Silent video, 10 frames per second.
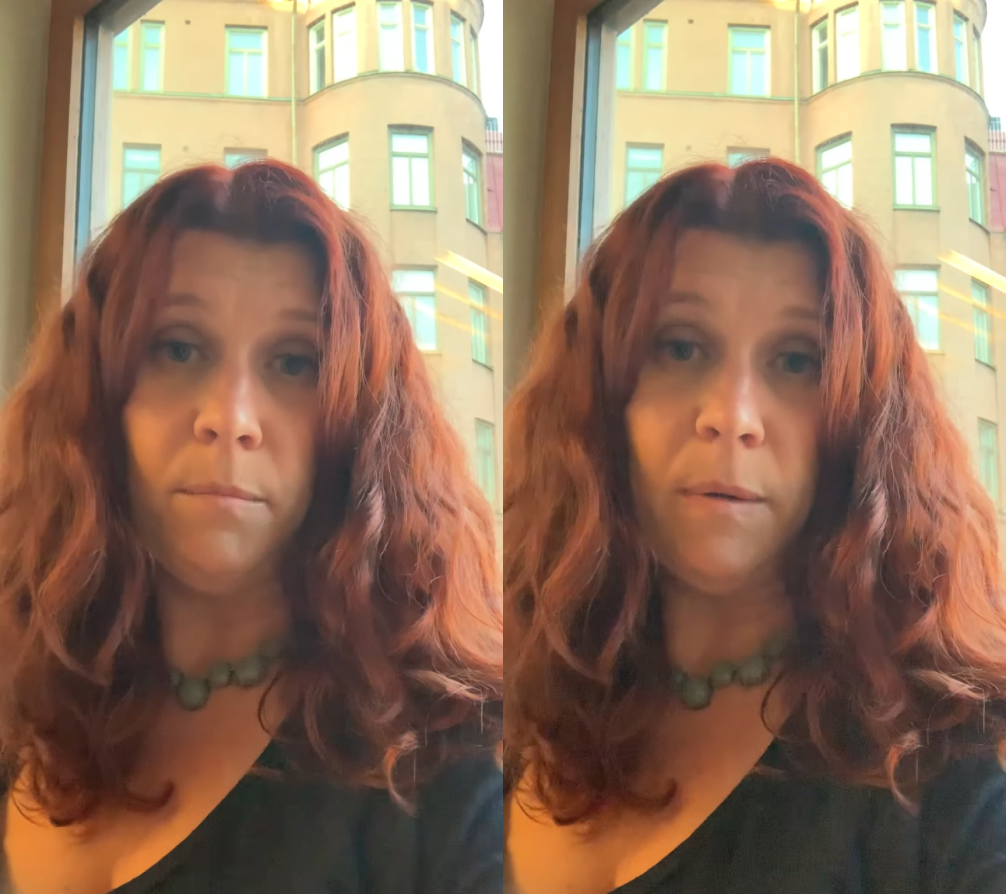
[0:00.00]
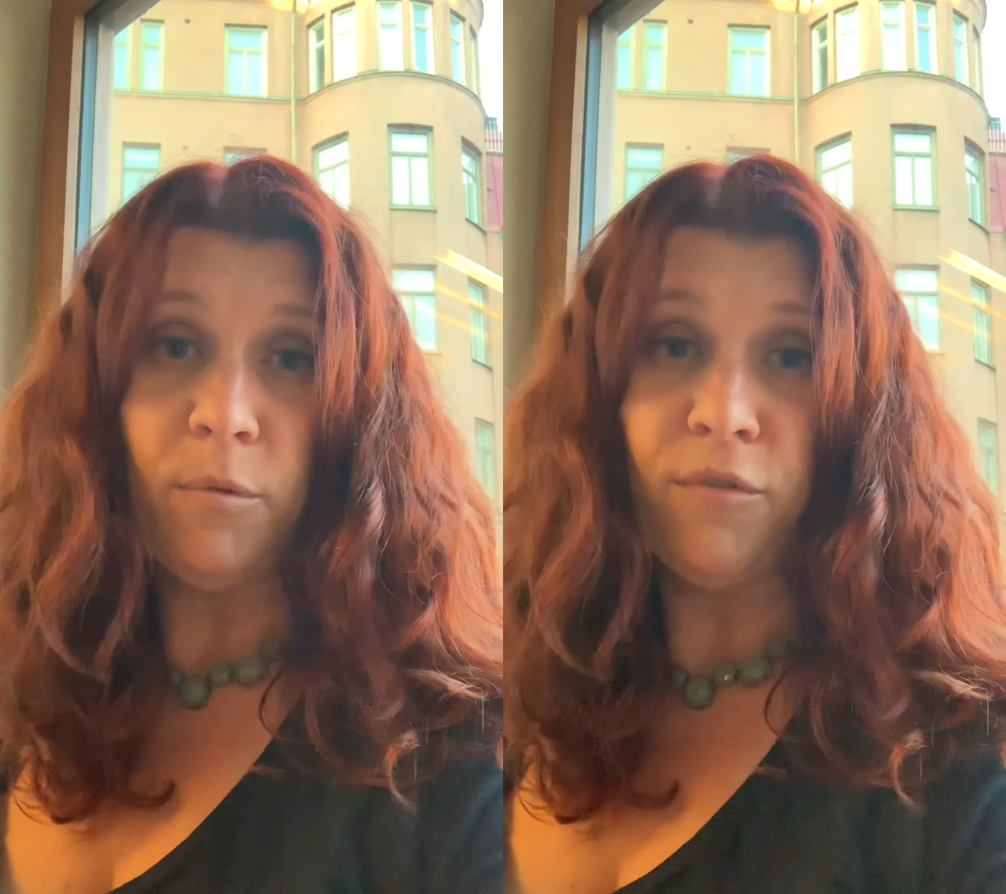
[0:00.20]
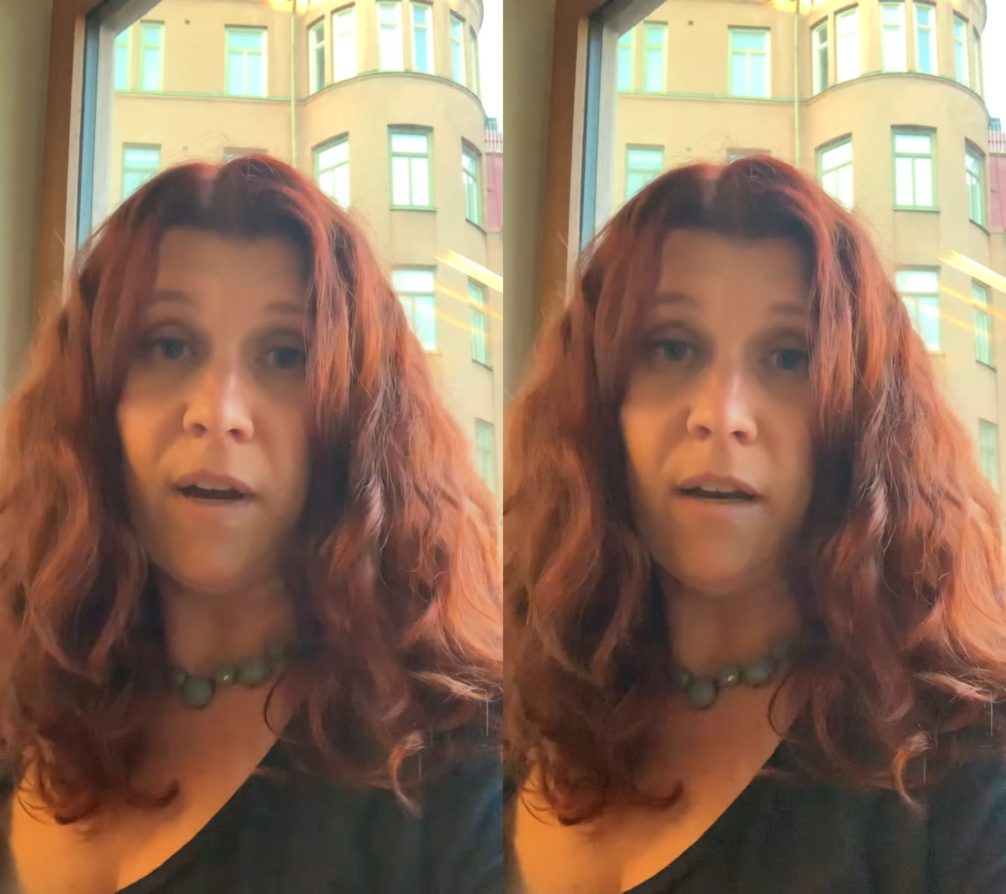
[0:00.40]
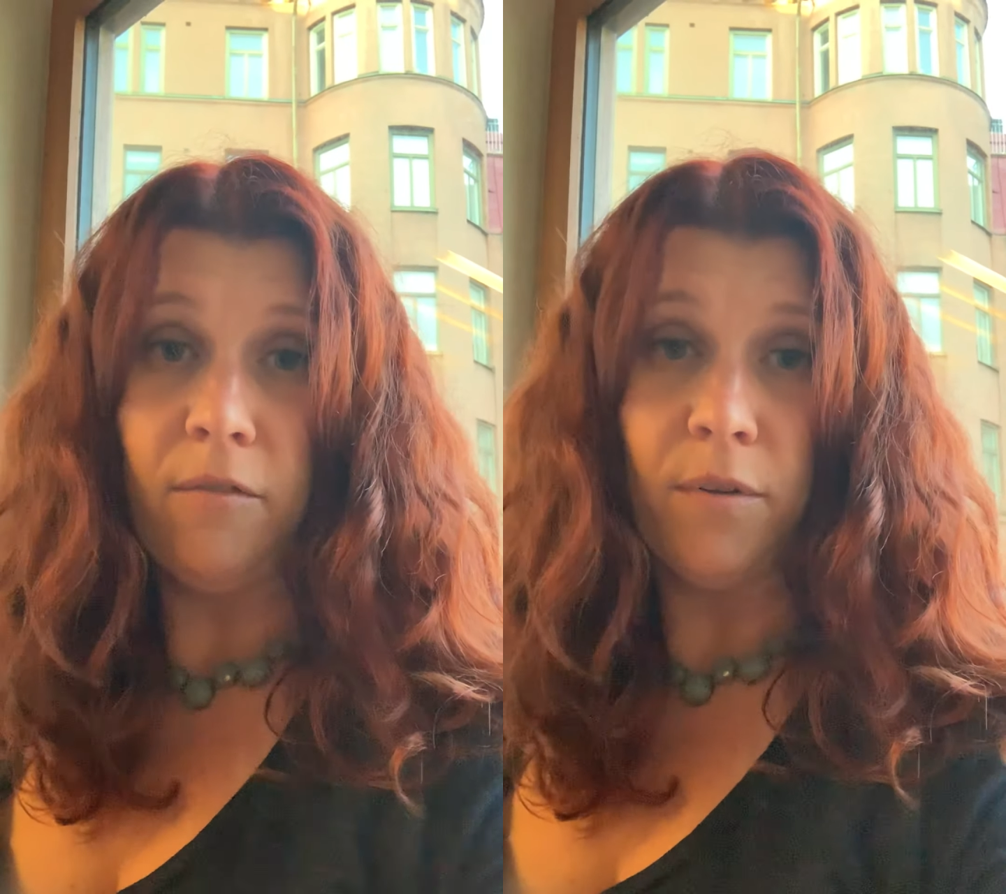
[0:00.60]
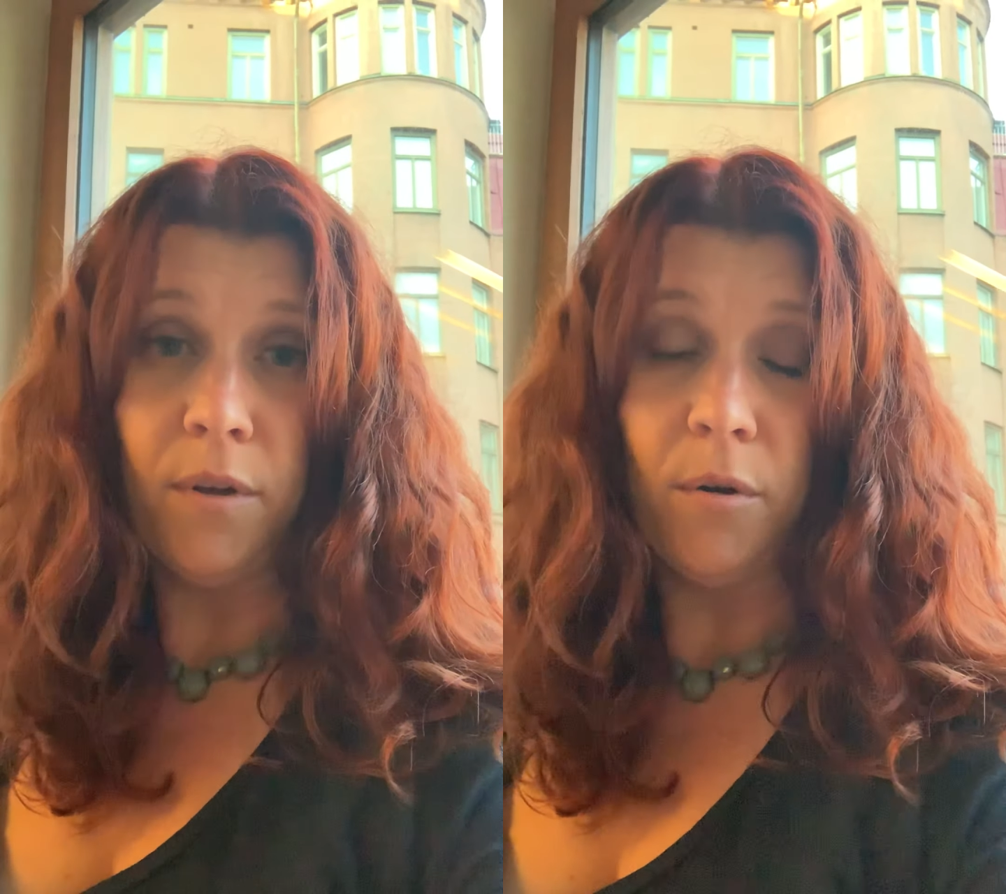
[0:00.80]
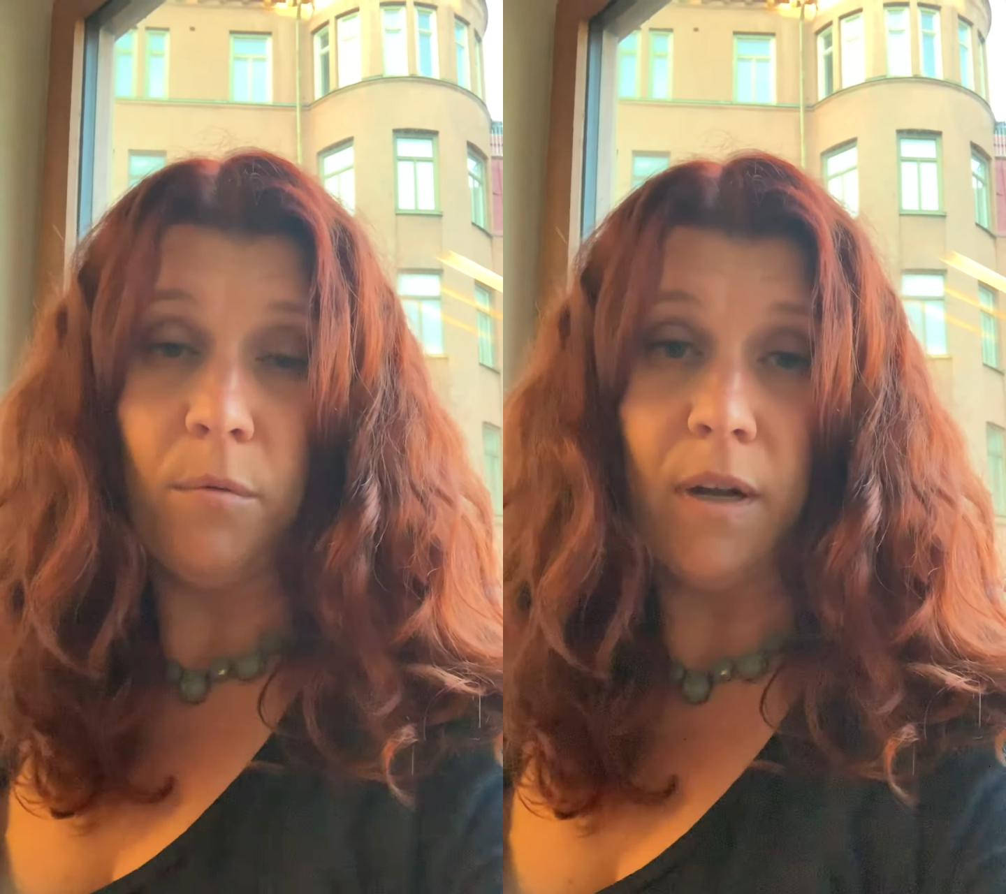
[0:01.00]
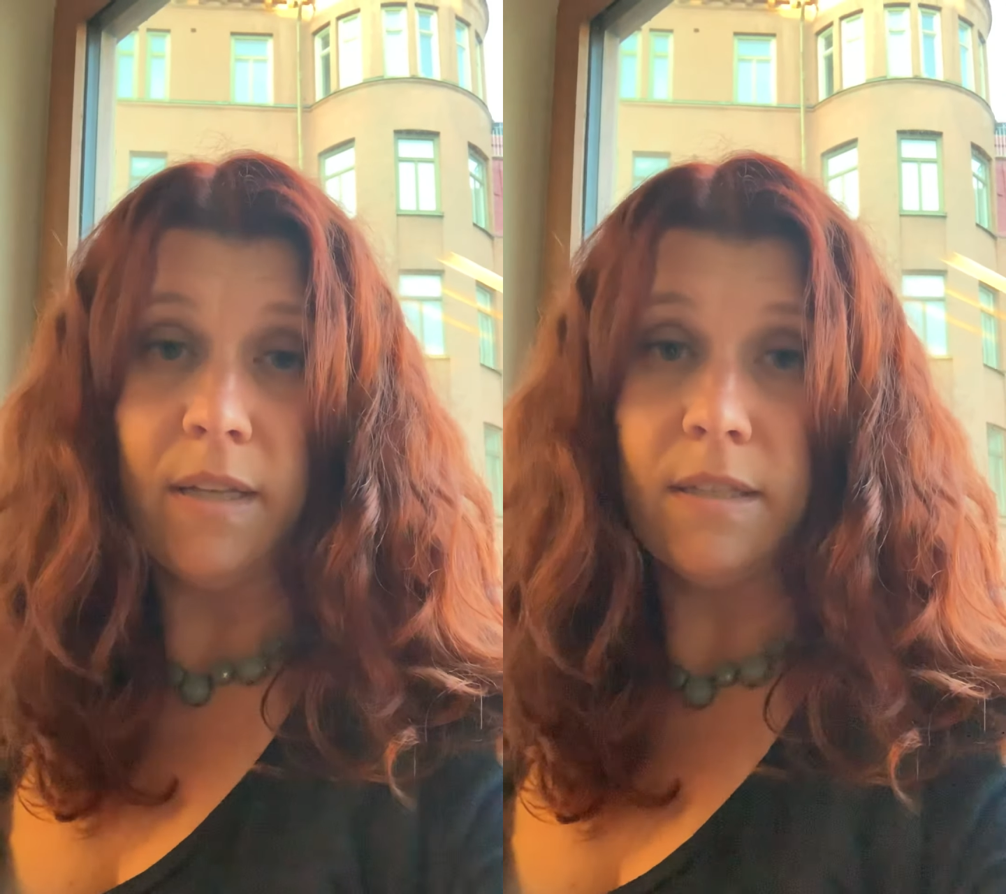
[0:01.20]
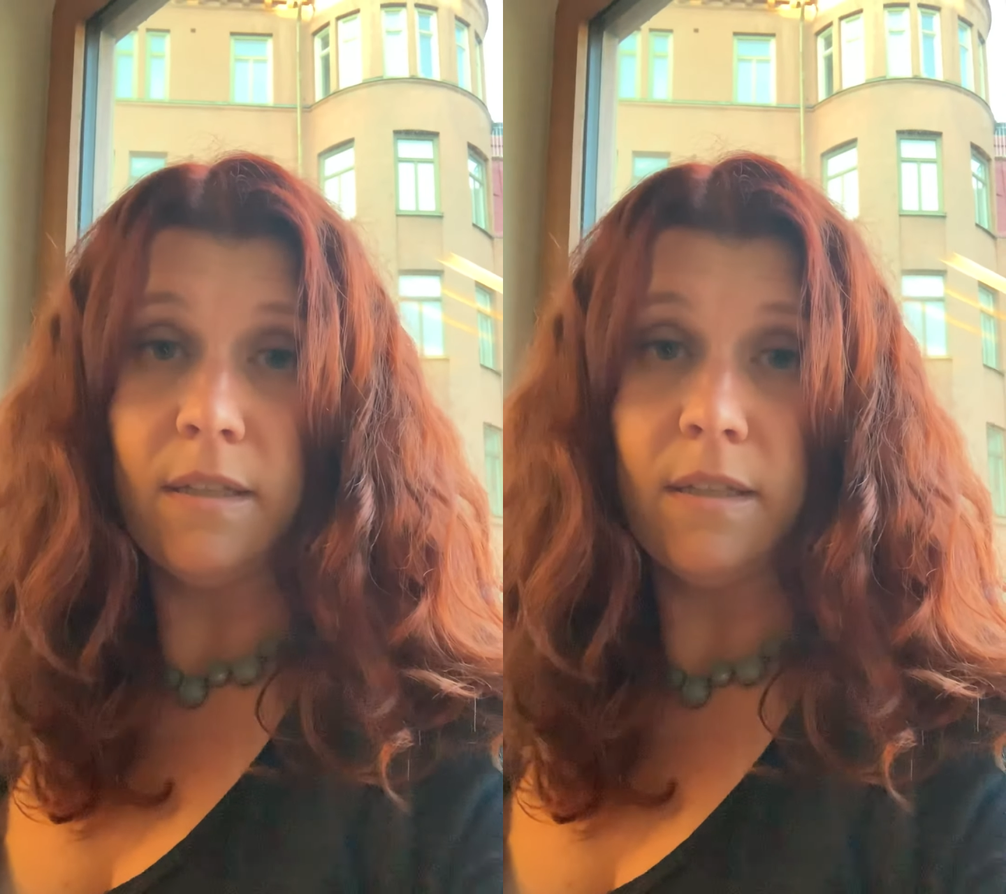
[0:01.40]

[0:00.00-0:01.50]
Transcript: people fighting for their rights,